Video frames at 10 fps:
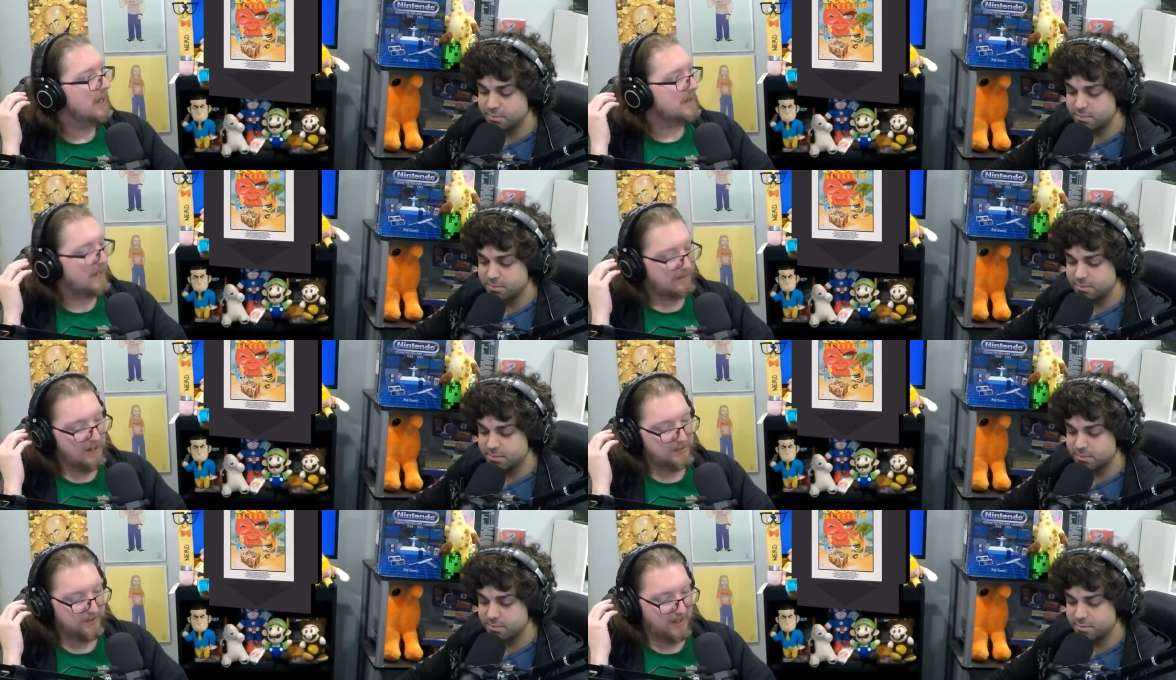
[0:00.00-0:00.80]
Speaker 1: That's
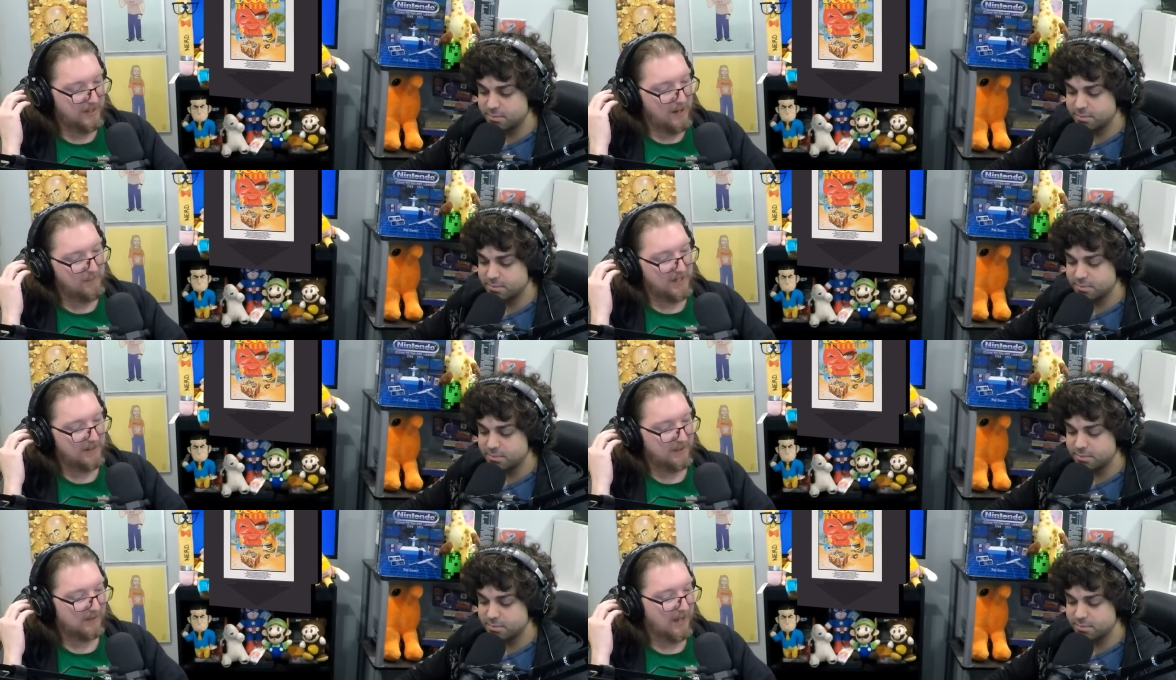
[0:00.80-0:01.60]
actually a game that I
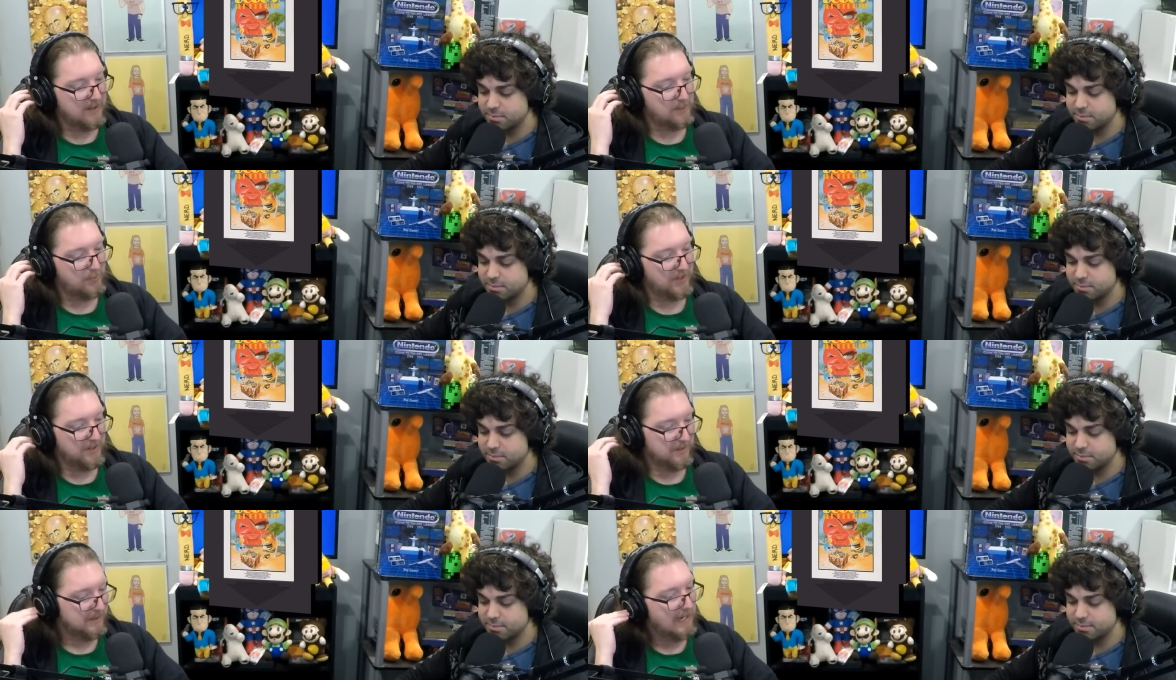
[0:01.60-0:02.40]
think has a pretty
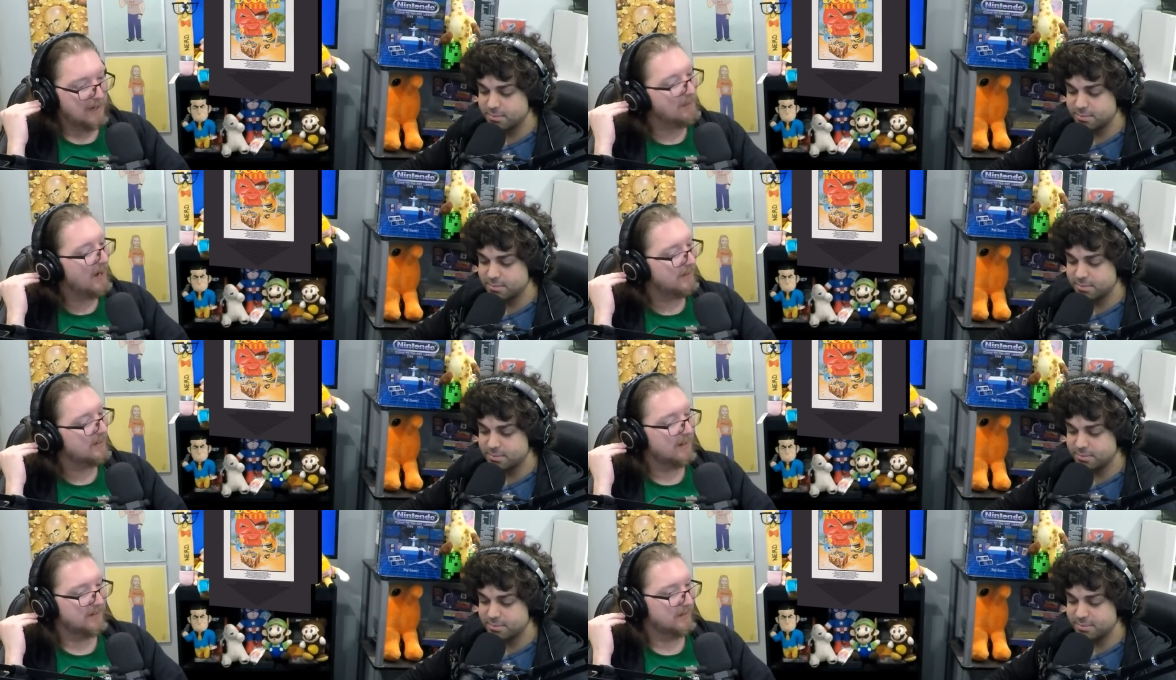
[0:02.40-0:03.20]
good game
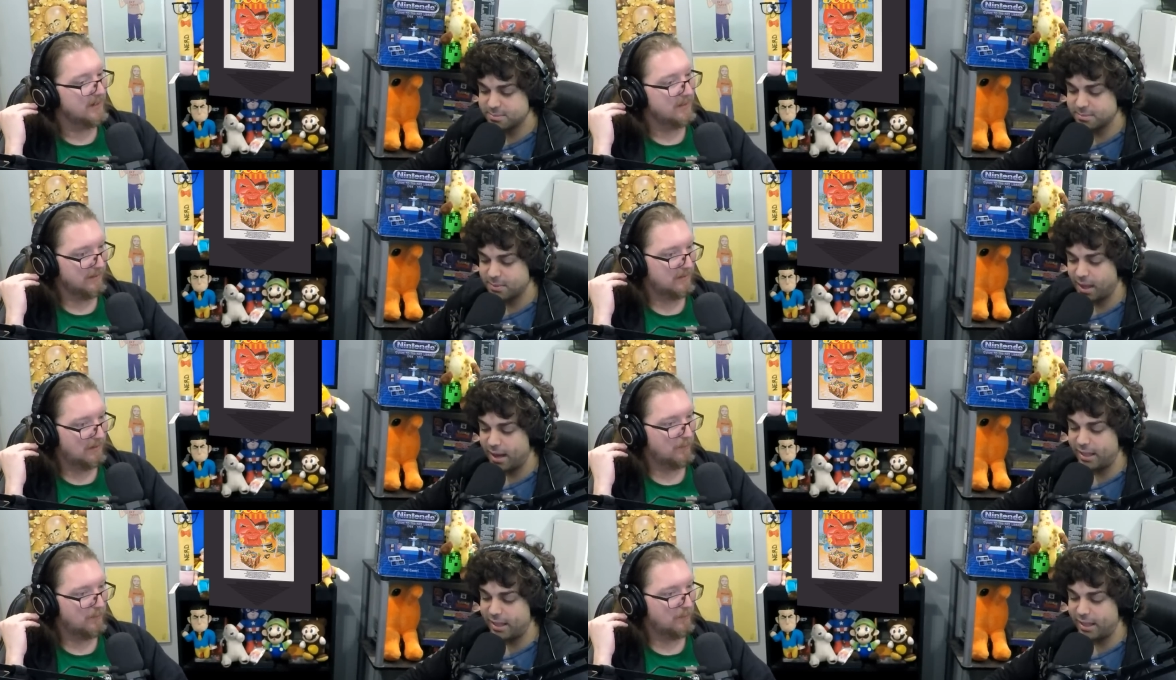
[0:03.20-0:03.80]
hiding underneath it. Hiding